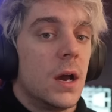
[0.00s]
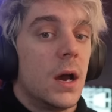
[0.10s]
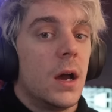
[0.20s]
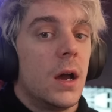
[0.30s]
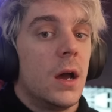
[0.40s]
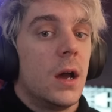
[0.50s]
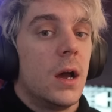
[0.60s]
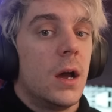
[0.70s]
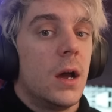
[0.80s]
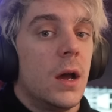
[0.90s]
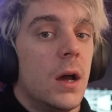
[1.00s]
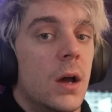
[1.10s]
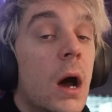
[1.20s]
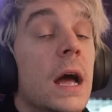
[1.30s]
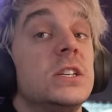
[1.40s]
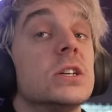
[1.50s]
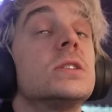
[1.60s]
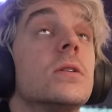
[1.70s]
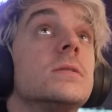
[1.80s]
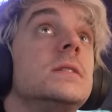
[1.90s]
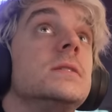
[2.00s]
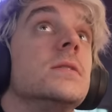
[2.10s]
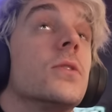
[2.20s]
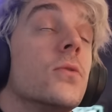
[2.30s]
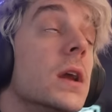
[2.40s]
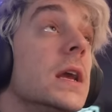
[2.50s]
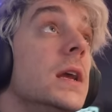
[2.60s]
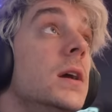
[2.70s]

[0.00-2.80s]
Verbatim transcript: I just started season 3.